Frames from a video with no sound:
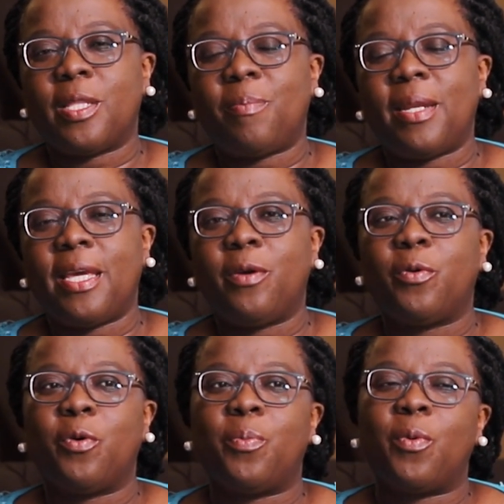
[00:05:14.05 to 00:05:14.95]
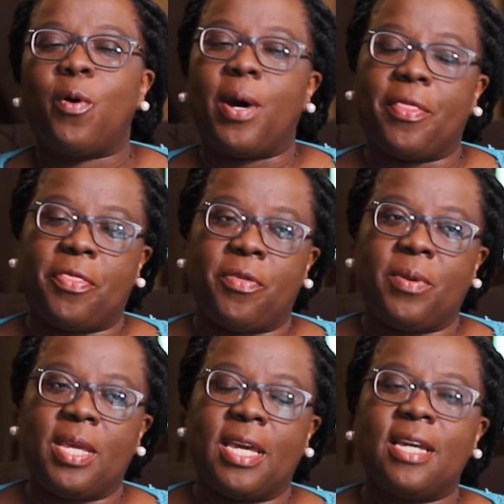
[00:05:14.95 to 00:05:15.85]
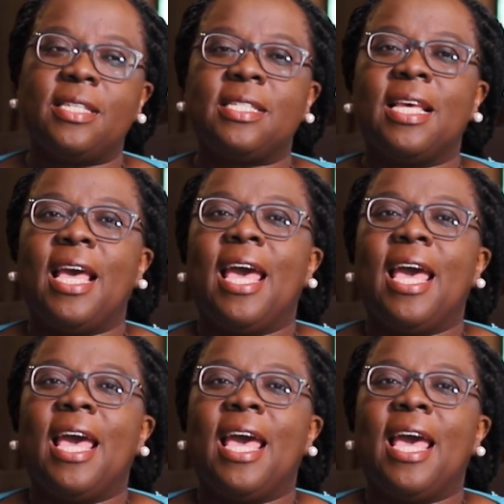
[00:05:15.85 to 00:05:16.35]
the play group, or at 3 years,